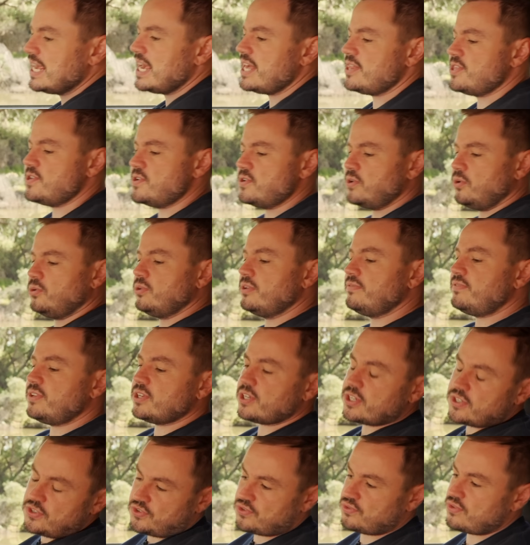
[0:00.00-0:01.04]
and then all of your
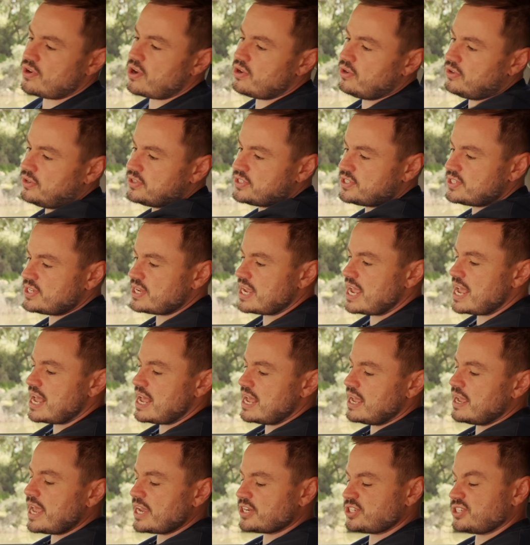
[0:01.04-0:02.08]
controls
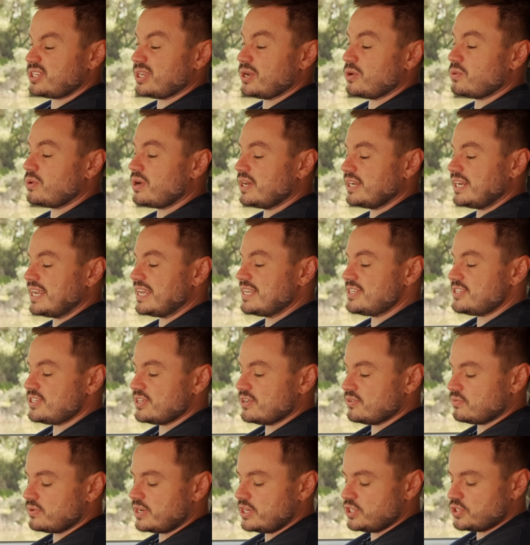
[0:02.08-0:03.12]
are actually quite easy
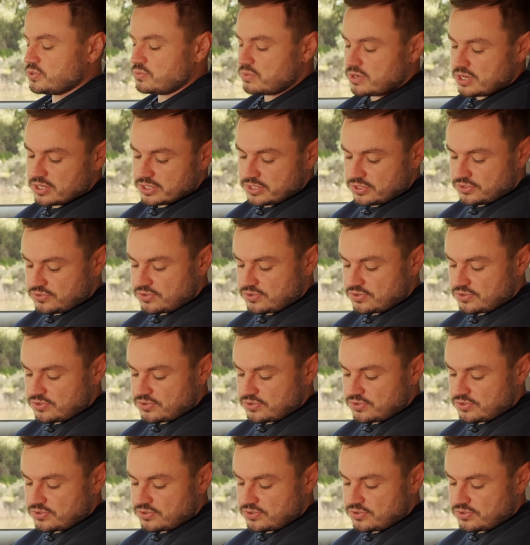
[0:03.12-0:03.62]
to reach while you're